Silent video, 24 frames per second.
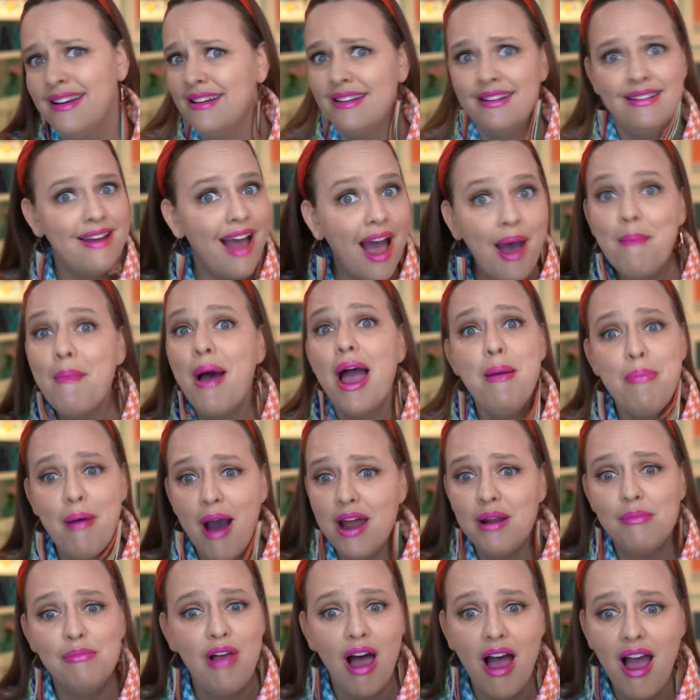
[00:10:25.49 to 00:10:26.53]
not my
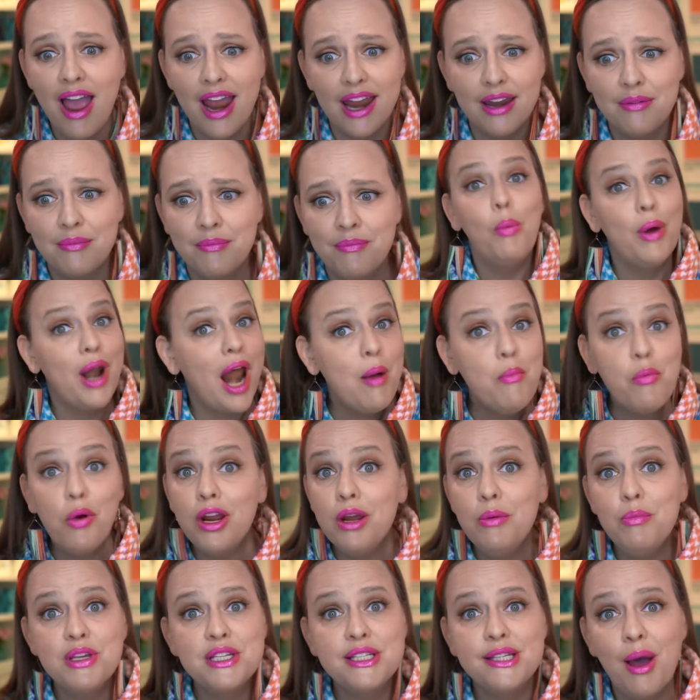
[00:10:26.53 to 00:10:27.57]
bottom line. When I'm
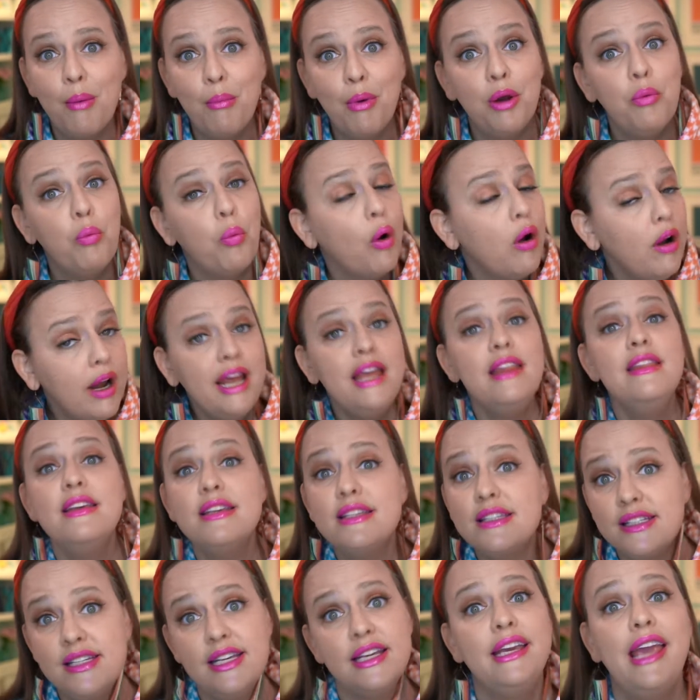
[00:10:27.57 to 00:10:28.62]
working with someone, we're in
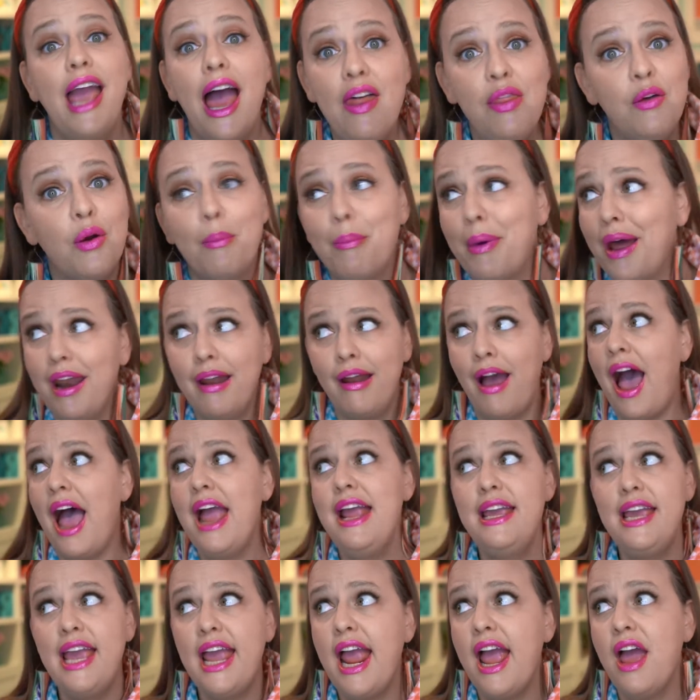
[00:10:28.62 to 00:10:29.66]
this together, but I
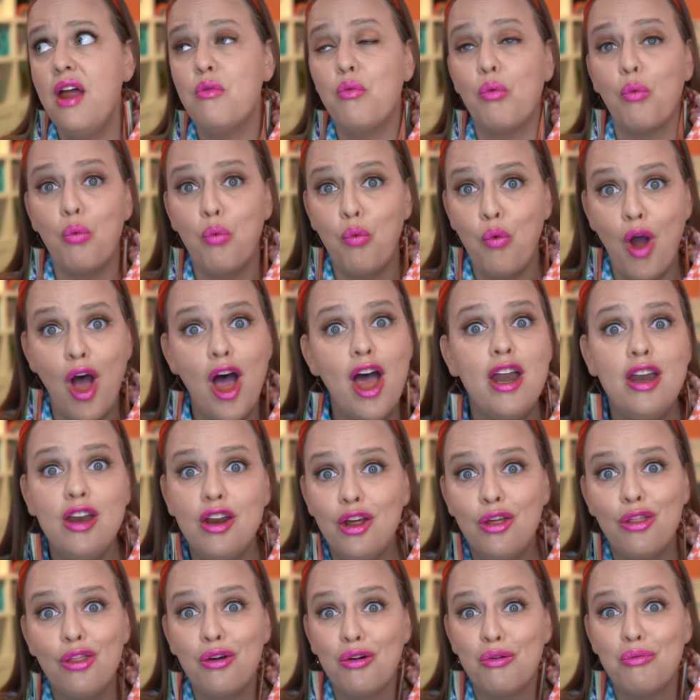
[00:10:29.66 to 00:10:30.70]
can't run
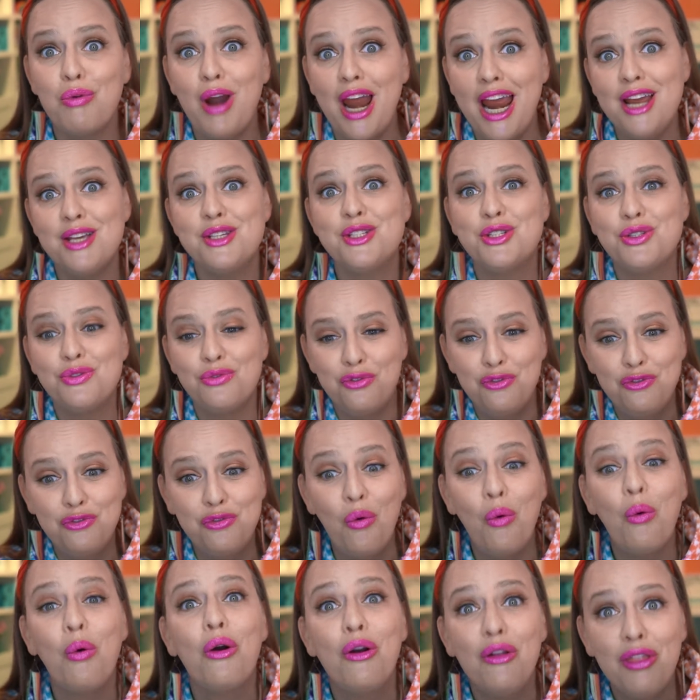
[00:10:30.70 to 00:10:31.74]
the race
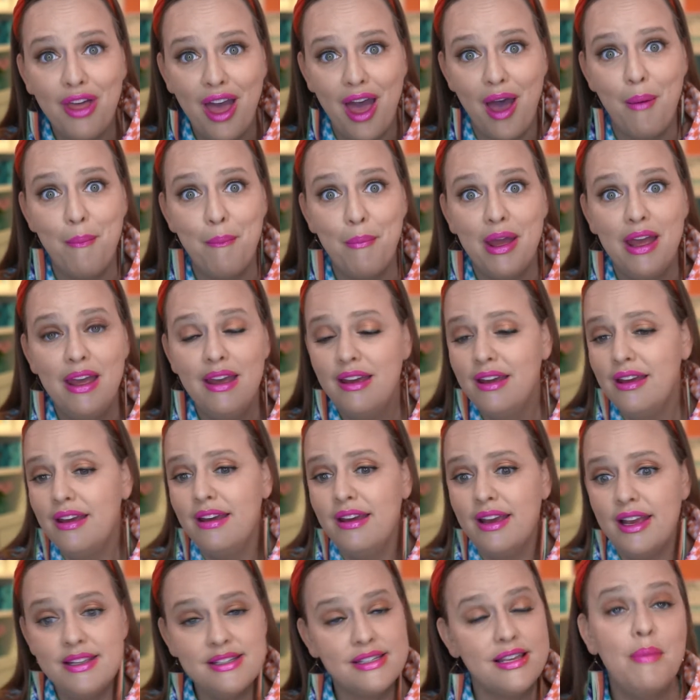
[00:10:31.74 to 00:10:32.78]
for them.
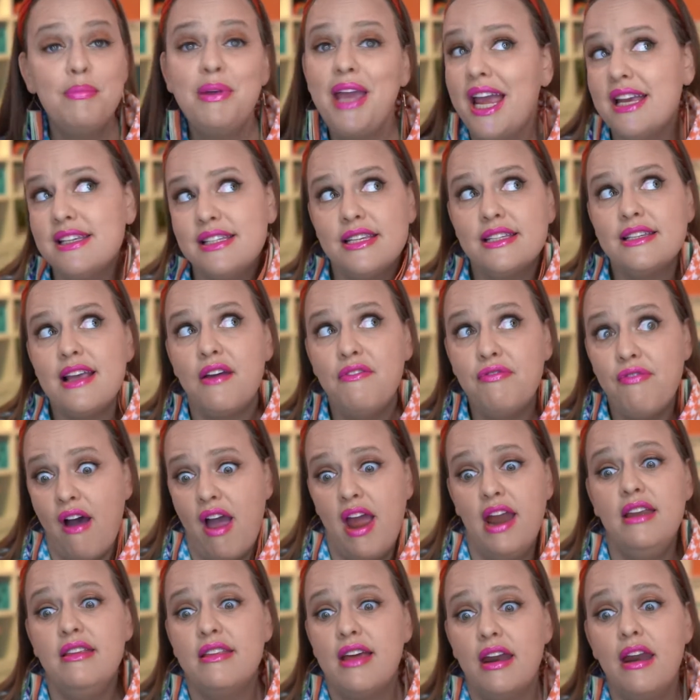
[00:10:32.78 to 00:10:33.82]
In some cases, I
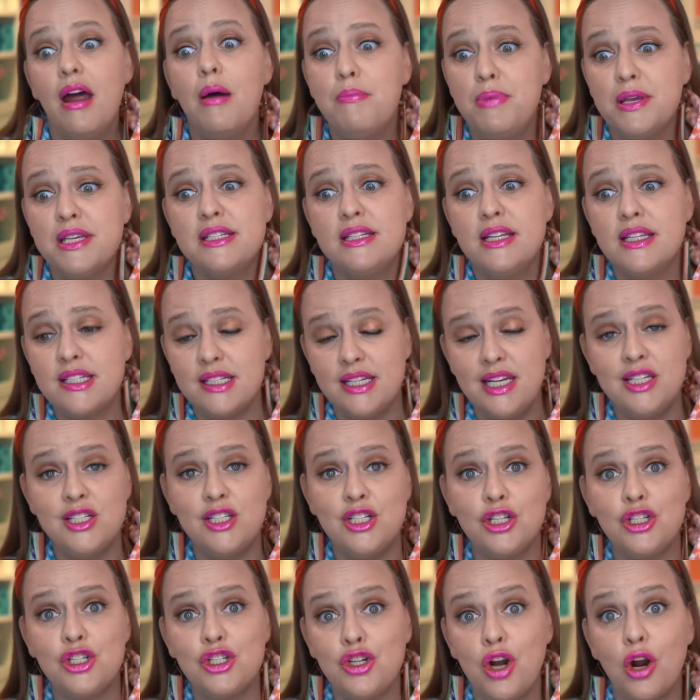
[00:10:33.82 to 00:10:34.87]
find that a business needs
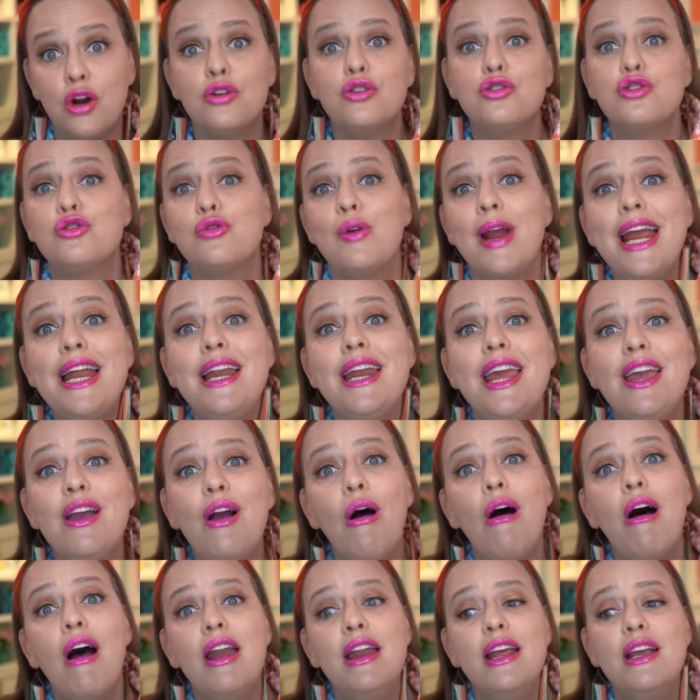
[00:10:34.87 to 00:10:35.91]
to start training
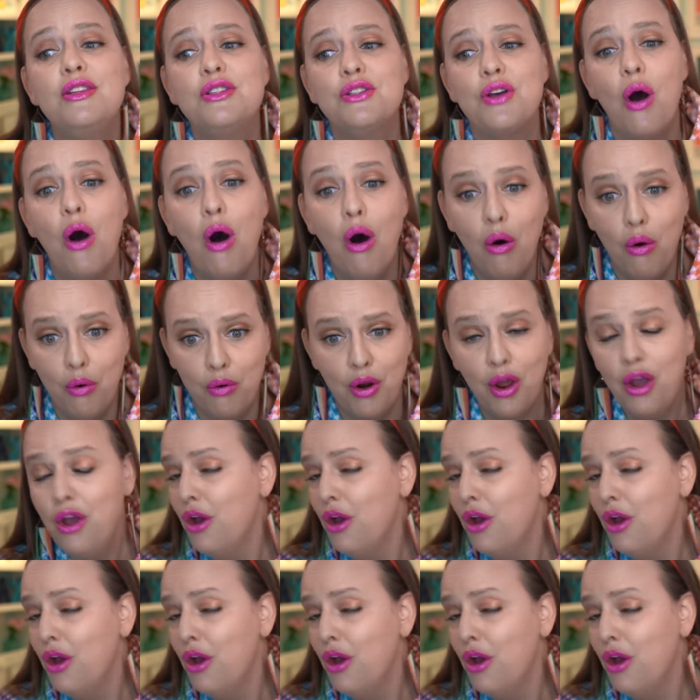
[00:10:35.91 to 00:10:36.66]
on its own,